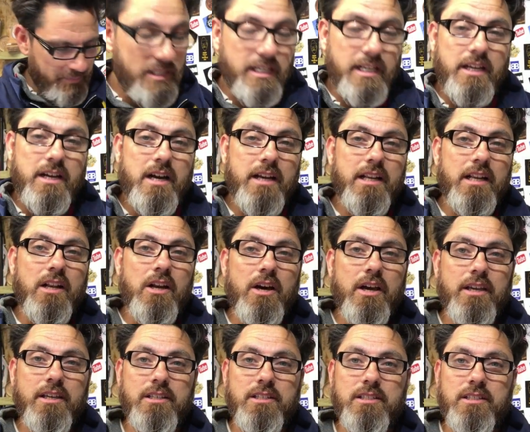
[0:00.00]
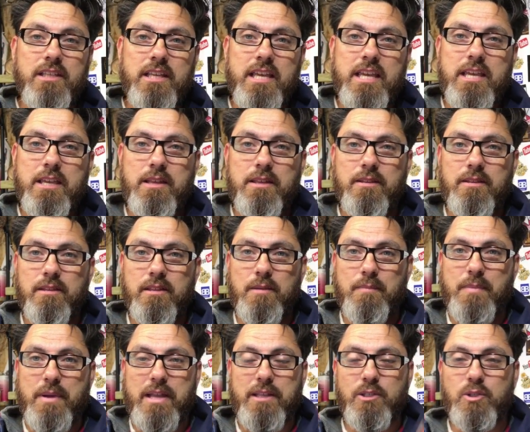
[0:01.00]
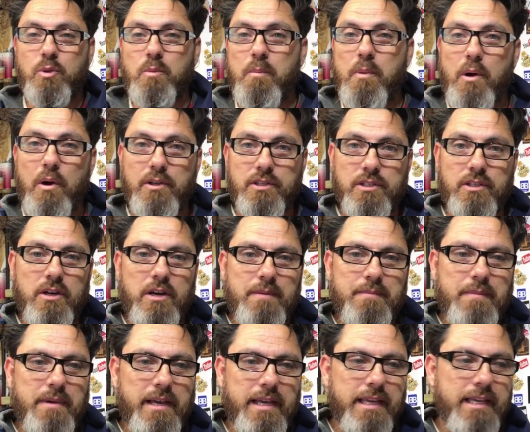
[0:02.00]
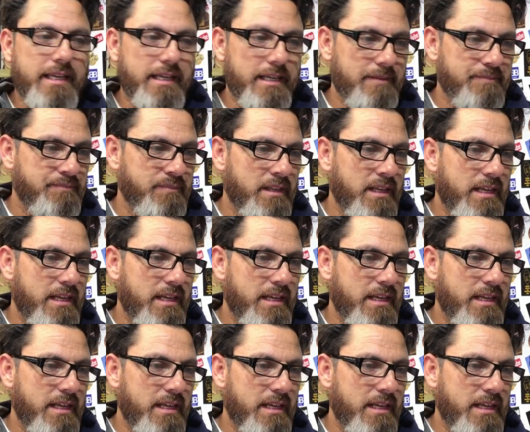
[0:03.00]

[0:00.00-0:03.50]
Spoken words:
She kind of likes the pencil pots that I make,